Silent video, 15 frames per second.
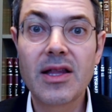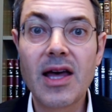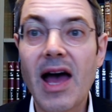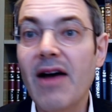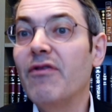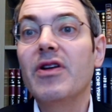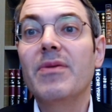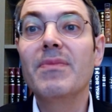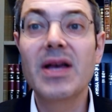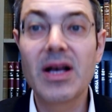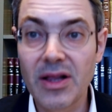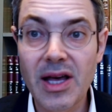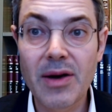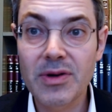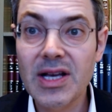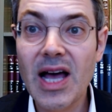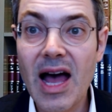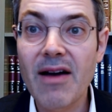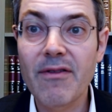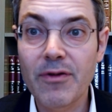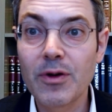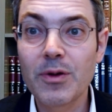every meal they would
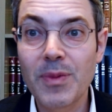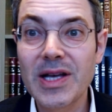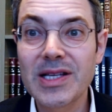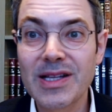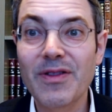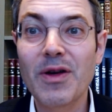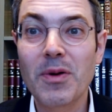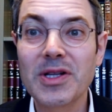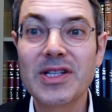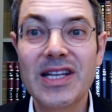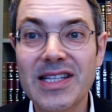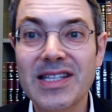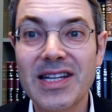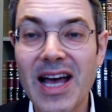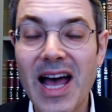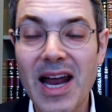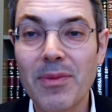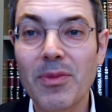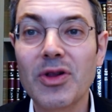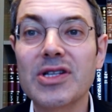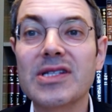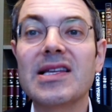have would basically, if they wanted to eat an
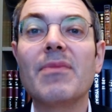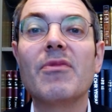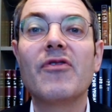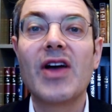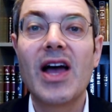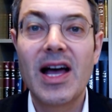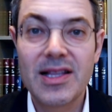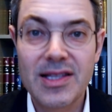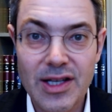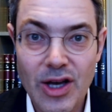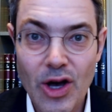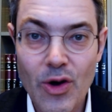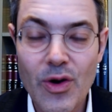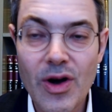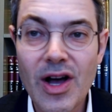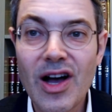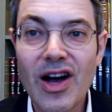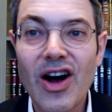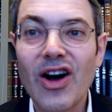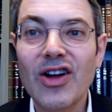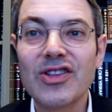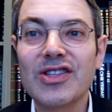animal, some of it had to go
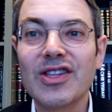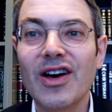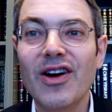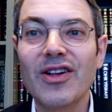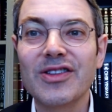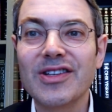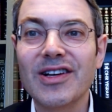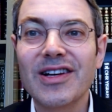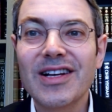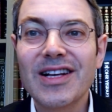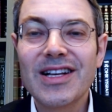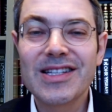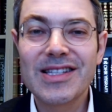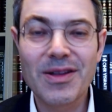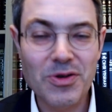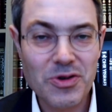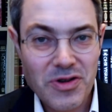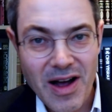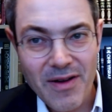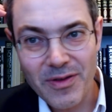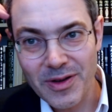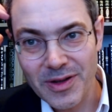onto the altar. So they would
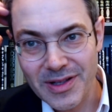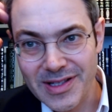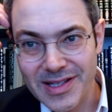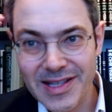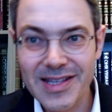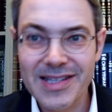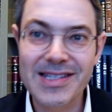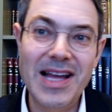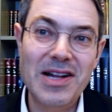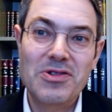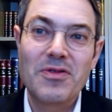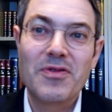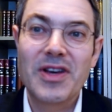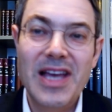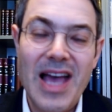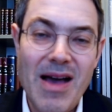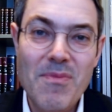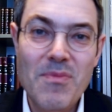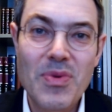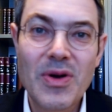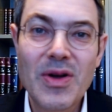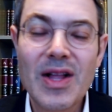travel to the center of the
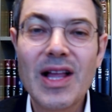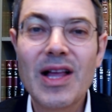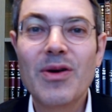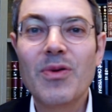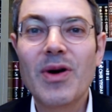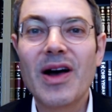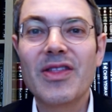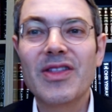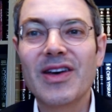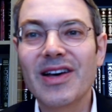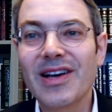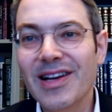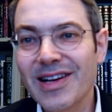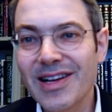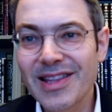camp where the